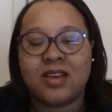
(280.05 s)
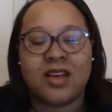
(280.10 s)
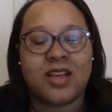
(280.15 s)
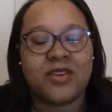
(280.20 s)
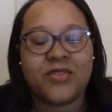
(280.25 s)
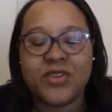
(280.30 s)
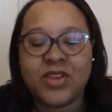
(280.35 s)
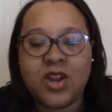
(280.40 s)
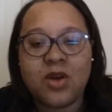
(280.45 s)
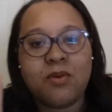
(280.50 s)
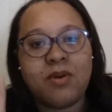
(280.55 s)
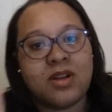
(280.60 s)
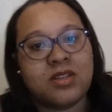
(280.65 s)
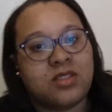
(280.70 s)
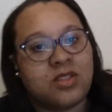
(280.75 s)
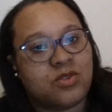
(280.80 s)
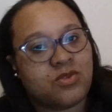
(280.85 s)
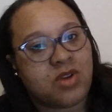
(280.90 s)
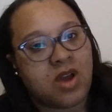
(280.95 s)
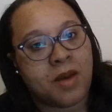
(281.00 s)
If you don't watch
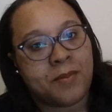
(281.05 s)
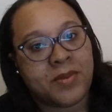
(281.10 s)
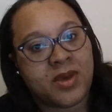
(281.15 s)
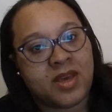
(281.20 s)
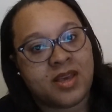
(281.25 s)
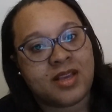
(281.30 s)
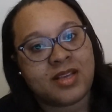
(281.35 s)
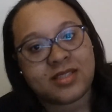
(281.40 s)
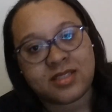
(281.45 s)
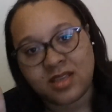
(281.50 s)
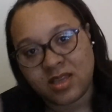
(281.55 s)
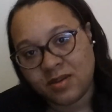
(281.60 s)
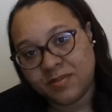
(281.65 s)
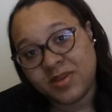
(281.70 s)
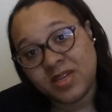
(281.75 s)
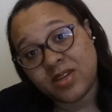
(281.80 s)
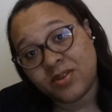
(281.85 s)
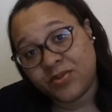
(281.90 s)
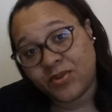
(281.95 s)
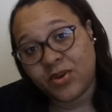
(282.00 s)
the drama, it's going to
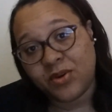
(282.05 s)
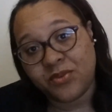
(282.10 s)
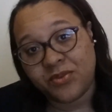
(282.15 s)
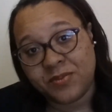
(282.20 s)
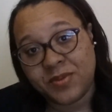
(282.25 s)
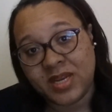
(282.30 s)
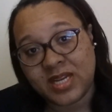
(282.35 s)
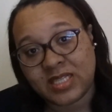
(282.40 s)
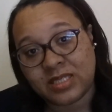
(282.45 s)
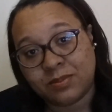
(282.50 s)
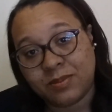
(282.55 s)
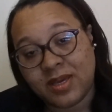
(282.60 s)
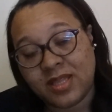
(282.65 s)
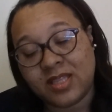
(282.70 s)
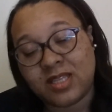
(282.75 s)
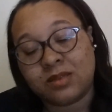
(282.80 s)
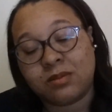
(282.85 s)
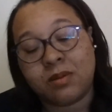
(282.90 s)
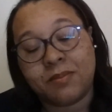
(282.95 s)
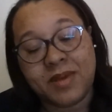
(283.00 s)
be difficult for me to explain
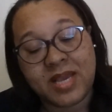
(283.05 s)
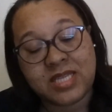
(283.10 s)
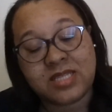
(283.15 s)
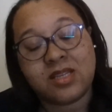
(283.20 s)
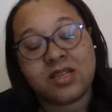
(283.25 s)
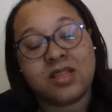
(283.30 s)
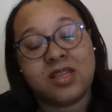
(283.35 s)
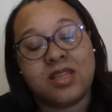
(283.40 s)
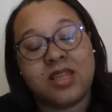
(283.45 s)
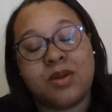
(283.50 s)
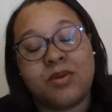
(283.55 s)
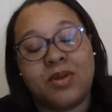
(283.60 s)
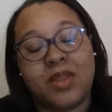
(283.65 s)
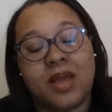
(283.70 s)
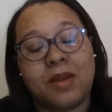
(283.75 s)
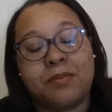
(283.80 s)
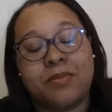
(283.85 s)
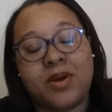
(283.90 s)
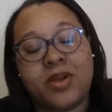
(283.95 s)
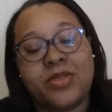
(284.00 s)
this, but basically they were
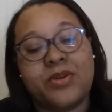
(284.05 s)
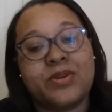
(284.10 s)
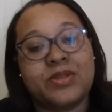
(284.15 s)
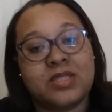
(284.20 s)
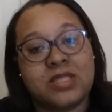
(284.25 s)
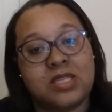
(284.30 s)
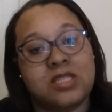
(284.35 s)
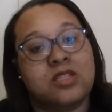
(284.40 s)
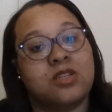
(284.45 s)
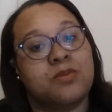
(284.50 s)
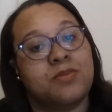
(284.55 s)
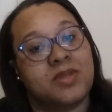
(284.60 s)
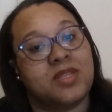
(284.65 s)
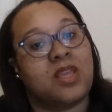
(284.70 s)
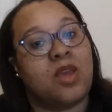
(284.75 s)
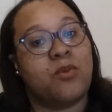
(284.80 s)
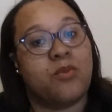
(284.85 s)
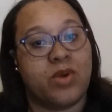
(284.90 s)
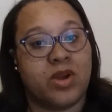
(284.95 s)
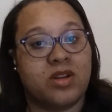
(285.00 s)
like brother and sister, but
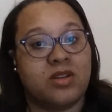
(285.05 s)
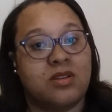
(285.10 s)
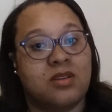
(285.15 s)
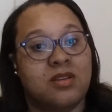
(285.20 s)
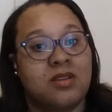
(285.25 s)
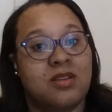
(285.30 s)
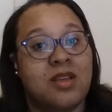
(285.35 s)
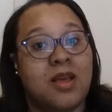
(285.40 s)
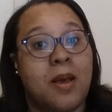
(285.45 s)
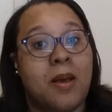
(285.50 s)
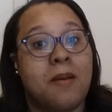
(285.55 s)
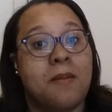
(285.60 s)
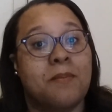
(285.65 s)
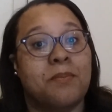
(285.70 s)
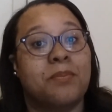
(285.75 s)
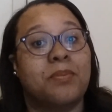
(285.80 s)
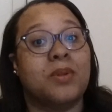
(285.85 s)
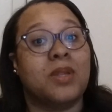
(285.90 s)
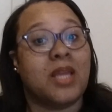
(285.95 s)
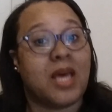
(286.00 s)
they weren't
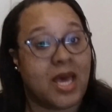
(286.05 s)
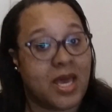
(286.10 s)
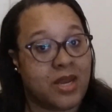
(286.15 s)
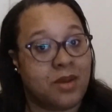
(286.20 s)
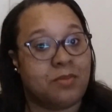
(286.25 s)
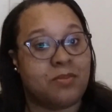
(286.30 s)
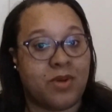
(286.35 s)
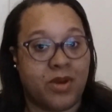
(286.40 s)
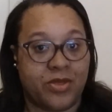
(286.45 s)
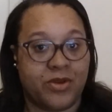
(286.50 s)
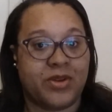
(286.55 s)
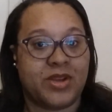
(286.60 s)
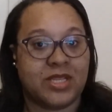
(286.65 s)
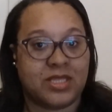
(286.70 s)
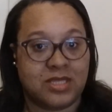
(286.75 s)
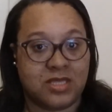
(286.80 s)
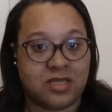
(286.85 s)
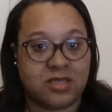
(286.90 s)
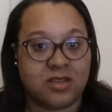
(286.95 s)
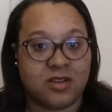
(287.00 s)
blood brother
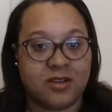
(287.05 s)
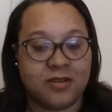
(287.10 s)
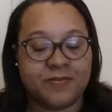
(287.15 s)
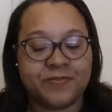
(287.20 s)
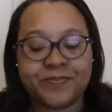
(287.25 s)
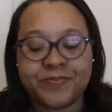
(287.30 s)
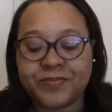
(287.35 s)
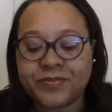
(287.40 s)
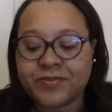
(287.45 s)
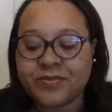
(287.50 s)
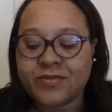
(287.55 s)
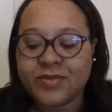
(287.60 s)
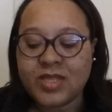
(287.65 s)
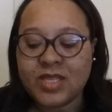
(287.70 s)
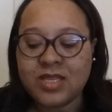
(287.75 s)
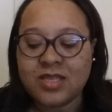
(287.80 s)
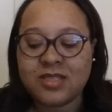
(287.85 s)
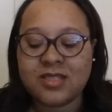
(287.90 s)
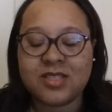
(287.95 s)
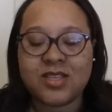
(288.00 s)
and sister.
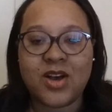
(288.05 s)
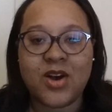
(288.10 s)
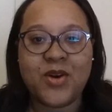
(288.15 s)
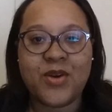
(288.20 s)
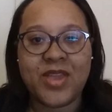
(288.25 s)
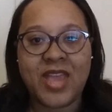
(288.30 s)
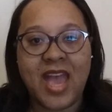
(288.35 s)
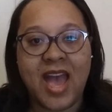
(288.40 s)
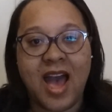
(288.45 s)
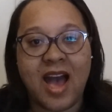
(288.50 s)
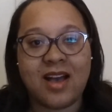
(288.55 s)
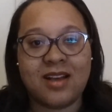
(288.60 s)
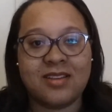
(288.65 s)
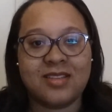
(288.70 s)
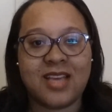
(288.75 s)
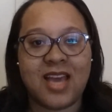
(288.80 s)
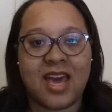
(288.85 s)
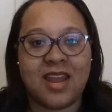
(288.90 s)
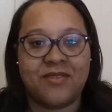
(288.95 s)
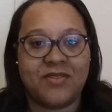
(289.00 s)
So yeah,
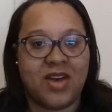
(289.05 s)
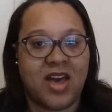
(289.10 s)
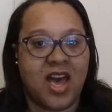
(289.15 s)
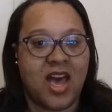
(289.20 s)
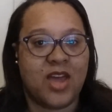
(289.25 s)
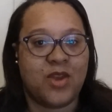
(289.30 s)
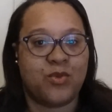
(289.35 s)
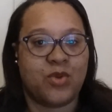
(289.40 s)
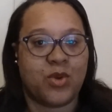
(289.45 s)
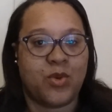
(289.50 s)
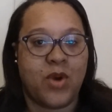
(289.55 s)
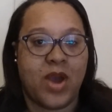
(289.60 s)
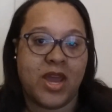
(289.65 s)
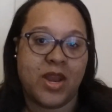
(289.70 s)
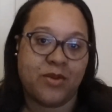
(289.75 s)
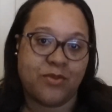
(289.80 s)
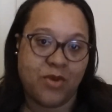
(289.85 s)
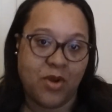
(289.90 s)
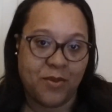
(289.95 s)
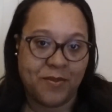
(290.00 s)
kind of an
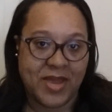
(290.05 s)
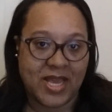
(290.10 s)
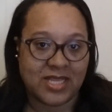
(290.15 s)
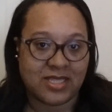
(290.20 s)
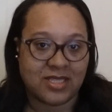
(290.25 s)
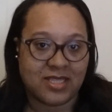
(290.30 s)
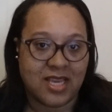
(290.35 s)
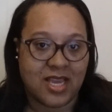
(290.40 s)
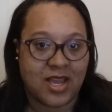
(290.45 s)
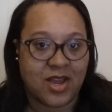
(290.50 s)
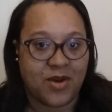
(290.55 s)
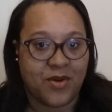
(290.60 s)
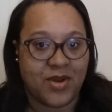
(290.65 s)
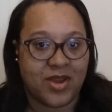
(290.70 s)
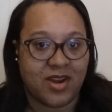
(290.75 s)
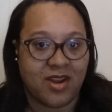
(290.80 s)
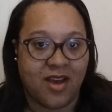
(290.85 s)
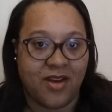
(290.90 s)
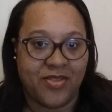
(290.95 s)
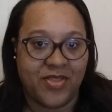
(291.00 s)
unrequited romance thing
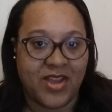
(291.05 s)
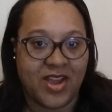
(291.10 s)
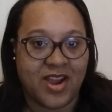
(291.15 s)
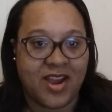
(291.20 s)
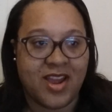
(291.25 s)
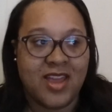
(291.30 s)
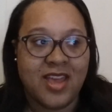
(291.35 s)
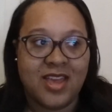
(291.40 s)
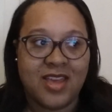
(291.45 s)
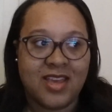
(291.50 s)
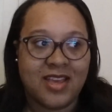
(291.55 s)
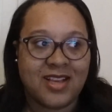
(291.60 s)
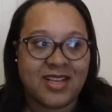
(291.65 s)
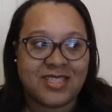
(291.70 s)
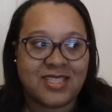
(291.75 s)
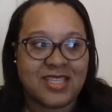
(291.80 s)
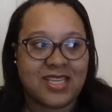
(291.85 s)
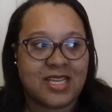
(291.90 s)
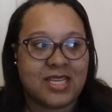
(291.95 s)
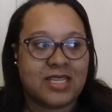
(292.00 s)
going on there.
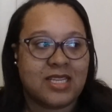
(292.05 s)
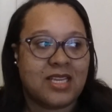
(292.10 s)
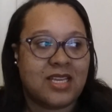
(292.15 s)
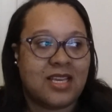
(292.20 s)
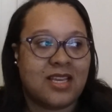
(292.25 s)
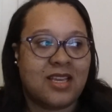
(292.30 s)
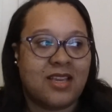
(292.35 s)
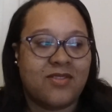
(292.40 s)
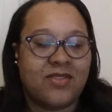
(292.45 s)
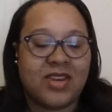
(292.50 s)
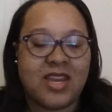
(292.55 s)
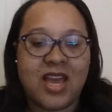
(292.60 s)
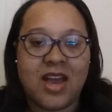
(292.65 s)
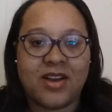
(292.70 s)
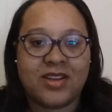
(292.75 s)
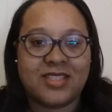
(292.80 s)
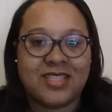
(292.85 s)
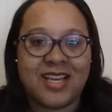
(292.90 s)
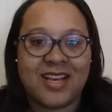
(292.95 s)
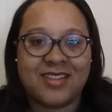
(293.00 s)
See, even
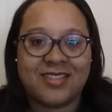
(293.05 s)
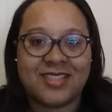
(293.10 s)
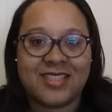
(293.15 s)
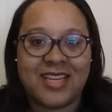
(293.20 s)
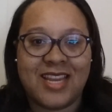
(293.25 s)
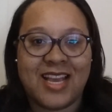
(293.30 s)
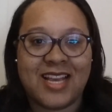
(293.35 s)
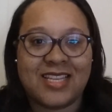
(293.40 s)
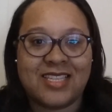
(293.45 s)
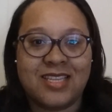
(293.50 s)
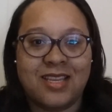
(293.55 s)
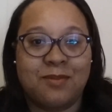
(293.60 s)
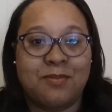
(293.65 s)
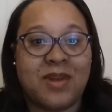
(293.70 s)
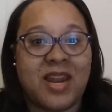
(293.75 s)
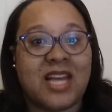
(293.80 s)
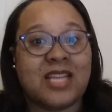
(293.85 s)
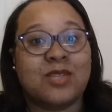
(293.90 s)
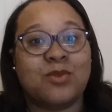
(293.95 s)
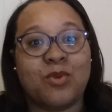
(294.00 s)
now it sounds nasty,
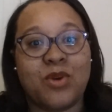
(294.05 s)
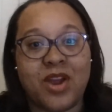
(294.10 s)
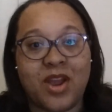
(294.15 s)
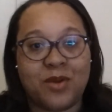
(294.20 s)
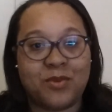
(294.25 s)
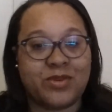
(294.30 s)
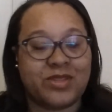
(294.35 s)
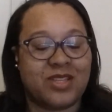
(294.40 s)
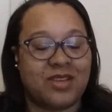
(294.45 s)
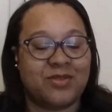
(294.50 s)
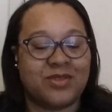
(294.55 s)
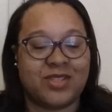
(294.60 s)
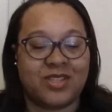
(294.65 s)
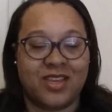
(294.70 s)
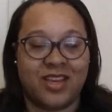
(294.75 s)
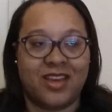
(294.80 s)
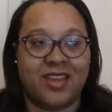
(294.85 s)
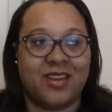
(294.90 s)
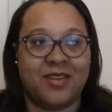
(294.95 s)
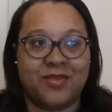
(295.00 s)
but I swear it was
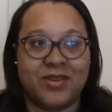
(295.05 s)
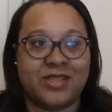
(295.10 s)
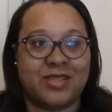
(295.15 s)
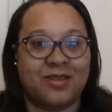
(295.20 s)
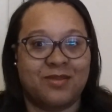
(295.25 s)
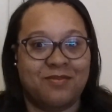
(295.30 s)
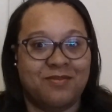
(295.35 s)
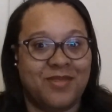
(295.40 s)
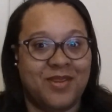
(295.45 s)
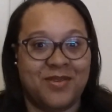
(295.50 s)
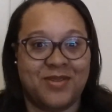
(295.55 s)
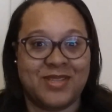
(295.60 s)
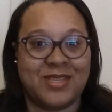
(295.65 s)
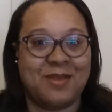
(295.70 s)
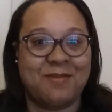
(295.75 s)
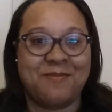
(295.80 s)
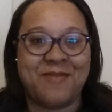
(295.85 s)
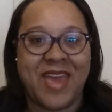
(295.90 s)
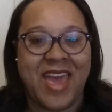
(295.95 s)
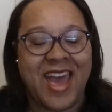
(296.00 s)
good. It
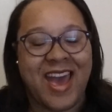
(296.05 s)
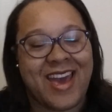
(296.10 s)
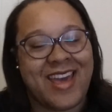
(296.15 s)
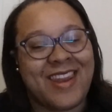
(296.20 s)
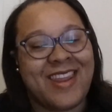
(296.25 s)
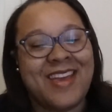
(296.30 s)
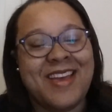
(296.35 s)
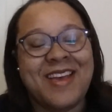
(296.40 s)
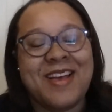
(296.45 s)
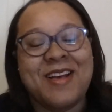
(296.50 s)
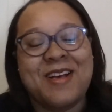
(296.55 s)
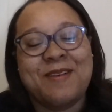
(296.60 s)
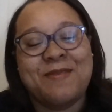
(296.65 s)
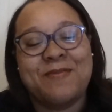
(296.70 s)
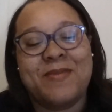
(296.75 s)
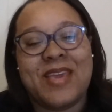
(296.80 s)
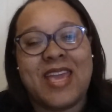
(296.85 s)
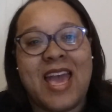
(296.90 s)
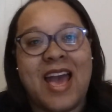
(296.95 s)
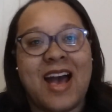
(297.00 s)
wasn't bad.
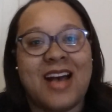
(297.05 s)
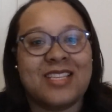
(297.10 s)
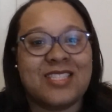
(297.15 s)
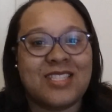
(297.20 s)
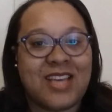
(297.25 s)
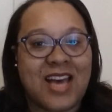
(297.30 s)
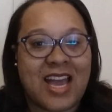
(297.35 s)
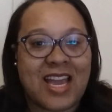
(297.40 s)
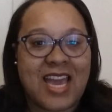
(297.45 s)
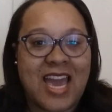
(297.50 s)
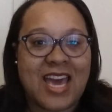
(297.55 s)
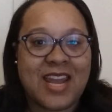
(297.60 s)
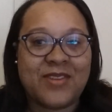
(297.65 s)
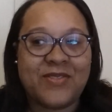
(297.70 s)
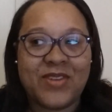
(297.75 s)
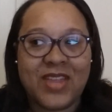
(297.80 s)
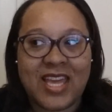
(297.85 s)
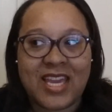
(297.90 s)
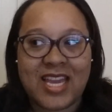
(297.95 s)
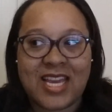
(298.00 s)
But yeah, so I kind of
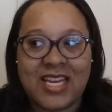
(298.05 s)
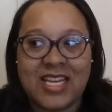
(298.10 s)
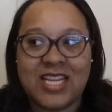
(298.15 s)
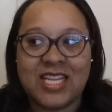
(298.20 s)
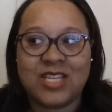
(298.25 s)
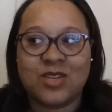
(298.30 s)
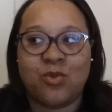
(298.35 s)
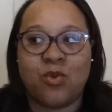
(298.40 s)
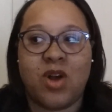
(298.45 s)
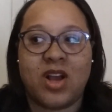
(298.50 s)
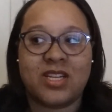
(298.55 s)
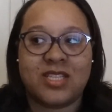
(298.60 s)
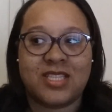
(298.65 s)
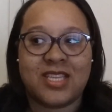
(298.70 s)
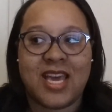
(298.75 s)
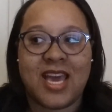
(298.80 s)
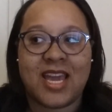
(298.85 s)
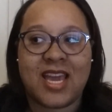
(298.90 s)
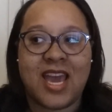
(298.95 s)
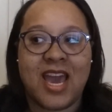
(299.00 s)
feel like I need to watch
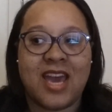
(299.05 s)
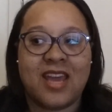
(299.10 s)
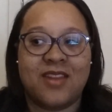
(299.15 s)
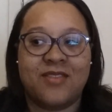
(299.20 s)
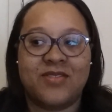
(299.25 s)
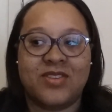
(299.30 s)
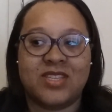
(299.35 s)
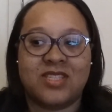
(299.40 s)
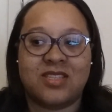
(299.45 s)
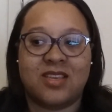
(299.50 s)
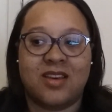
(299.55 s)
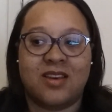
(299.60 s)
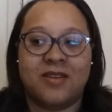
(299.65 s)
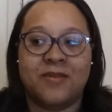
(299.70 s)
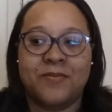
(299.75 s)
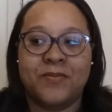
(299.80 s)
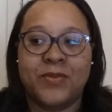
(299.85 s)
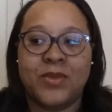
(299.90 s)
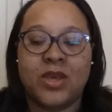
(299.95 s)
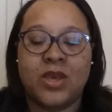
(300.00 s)
that kind of as a
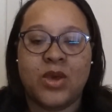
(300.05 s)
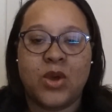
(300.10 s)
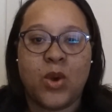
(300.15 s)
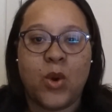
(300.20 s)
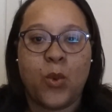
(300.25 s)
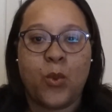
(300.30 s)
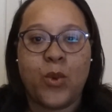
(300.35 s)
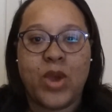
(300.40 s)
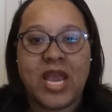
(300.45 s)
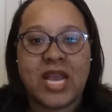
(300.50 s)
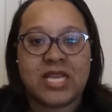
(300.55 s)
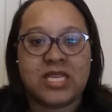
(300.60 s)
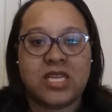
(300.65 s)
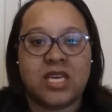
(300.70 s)
way